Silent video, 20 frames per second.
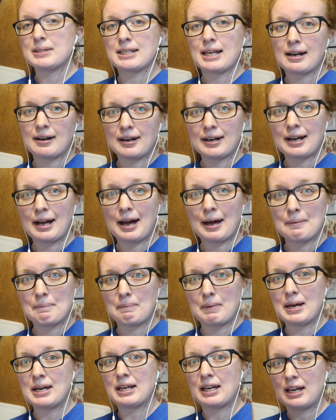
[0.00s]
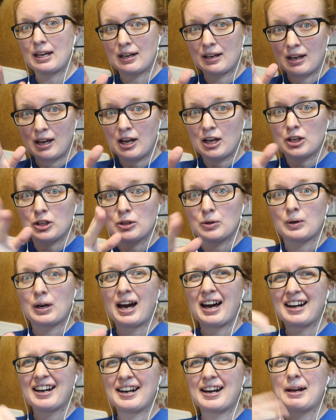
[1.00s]
center cut bacon. You
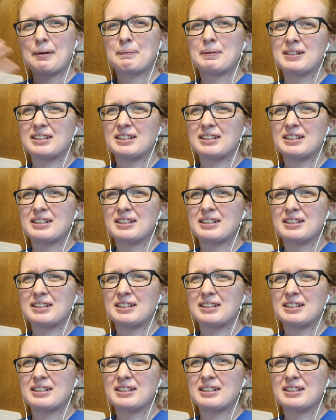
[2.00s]
cut it up